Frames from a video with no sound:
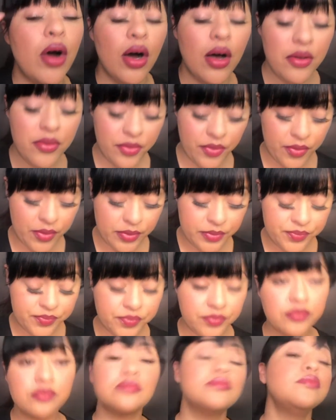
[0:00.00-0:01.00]
off.
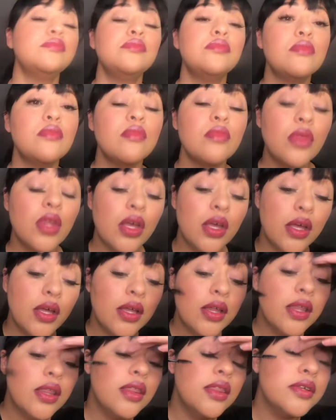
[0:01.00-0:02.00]

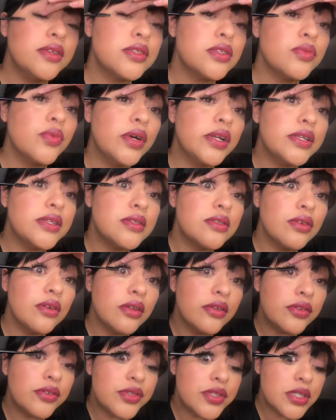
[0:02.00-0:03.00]
This one is still a
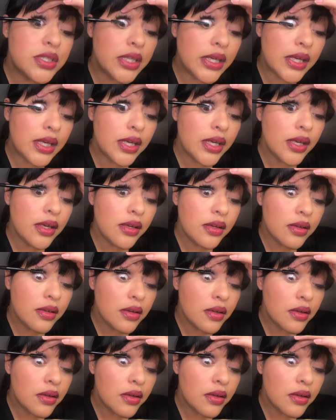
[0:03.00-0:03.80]
little sticky.